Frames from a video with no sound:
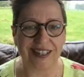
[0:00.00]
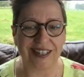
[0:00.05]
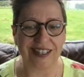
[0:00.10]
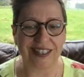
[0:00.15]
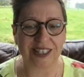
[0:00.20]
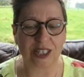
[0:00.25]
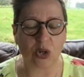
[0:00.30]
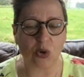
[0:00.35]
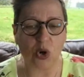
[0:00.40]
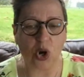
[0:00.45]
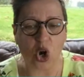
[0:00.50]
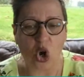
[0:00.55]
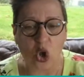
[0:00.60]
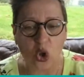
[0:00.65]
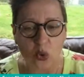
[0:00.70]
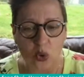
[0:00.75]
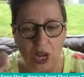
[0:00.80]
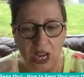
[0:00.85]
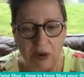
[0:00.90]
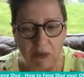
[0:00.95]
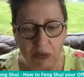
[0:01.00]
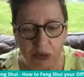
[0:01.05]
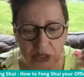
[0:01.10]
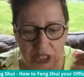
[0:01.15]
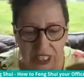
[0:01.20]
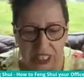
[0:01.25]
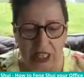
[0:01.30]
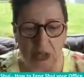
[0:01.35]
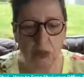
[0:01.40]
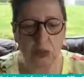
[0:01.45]
So oh, I
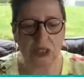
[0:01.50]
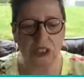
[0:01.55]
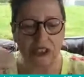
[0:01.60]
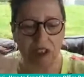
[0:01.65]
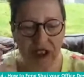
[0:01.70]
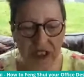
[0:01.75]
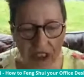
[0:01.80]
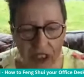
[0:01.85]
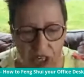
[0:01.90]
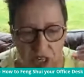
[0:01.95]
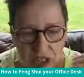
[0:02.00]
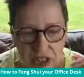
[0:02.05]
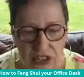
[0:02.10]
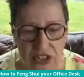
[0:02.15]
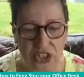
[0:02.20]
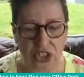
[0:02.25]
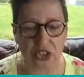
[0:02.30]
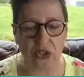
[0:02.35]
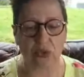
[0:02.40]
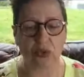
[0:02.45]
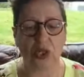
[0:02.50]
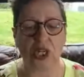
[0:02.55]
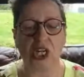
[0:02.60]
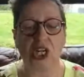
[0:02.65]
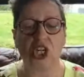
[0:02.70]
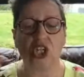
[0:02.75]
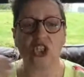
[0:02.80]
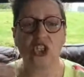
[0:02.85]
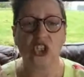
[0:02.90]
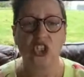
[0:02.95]
really want to encourage you
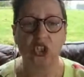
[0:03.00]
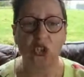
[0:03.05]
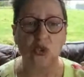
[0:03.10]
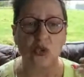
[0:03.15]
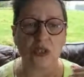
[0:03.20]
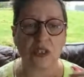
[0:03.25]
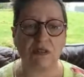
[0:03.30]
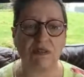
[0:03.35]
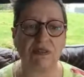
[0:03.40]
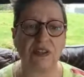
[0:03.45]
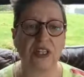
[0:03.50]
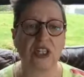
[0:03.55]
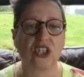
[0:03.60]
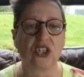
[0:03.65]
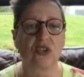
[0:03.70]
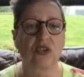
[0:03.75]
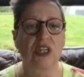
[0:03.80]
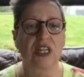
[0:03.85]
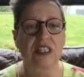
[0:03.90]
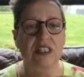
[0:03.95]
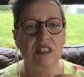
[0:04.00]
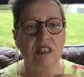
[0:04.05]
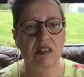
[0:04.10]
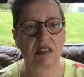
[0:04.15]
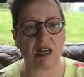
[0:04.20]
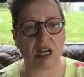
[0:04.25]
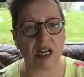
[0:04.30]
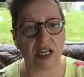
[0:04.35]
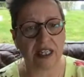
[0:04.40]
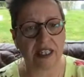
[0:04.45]
to use the Feng Shui as a
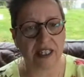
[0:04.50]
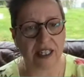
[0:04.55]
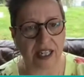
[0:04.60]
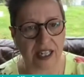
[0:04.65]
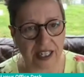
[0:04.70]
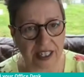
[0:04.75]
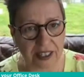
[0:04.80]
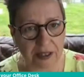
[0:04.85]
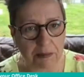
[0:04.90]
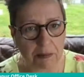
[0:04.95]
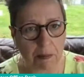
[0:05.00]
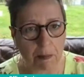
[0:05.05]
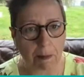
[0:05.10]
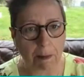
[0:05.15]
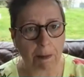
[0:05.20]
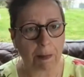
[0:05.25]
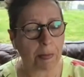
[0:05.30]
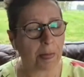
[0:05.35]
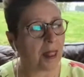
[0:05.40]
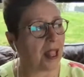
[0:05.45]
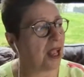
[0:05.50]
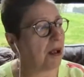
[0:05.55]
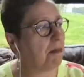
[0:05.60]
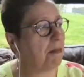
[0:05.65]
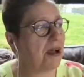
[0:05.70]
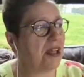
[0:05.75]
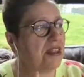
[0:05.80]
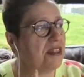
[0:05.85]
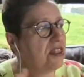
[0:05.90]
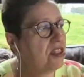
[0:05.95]
guideline,
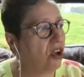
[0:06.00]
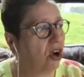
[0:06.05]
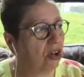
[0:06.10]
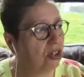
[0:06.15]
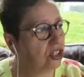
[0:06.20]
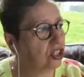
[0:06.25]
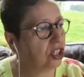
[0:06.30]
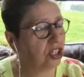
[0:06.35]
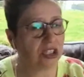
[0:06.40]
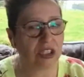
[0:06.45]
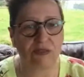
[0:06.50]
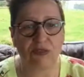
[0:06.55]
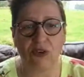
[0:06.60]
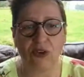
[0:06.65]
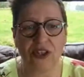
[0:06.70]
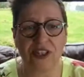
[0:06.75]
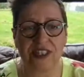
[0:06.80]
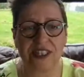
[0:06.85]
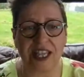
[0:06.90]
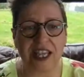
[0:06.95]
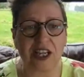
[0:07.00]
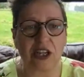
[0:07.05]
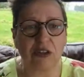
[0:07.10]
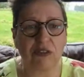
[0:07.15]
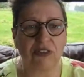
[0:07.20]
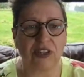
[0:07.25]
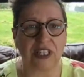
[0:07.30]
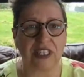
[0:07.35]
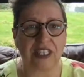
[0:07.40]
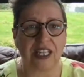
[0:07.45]
but not just for the sake
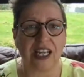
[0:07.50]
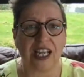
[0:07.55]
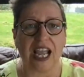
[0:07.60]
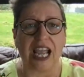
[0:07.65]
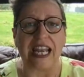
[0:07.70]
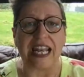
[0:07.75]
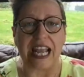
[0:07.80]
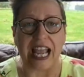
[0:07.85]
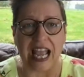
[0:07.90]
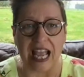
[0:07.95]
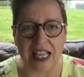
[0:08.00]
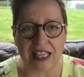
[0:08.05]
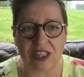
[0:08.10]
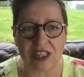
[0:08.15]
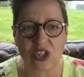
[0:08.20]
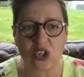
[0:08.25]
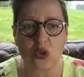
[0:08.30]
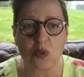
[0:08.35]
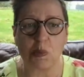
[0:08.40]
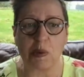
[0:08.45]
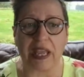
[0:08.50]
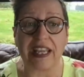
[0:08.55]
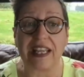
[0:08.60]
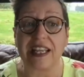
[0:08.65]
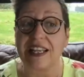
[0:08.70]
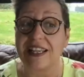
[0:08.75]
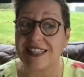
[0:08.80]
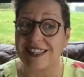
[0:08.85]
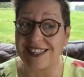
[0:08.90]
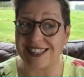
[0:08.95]
of it. It has to
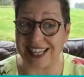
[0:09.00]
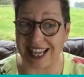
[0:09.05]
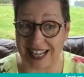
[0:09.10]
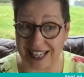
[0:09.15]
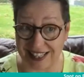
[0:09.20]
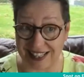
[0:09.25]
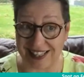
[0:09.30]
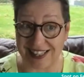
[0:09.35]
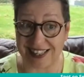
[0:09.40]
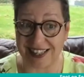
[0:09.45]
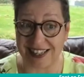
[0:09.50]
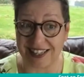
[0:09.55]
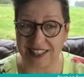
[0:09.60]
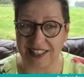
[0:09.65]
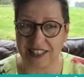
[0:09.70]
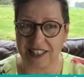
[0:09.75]
make sense.